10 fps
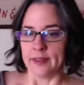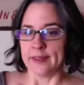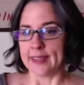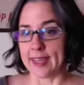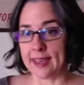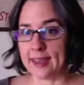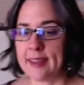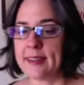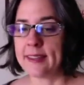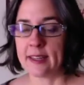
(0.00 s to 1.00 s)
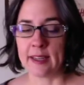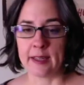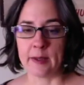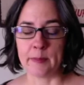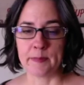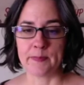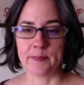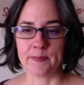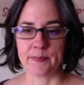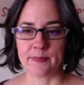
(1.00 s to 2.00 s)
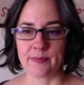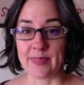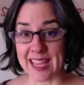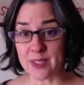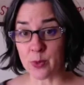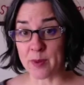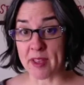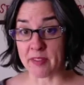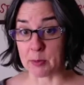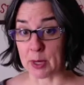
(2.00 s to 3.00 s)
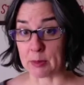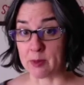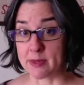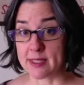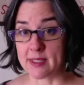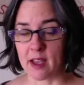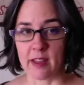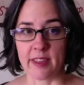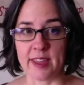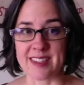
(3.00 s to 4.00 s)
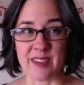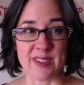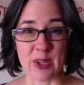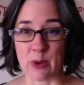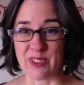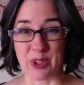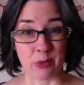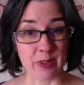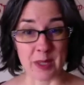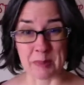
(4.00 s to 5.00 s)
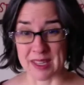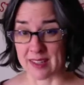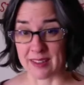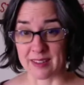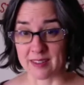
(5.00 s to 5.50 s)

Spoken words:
yeah, that's where I'm having problems. Things I've sewn that are really big.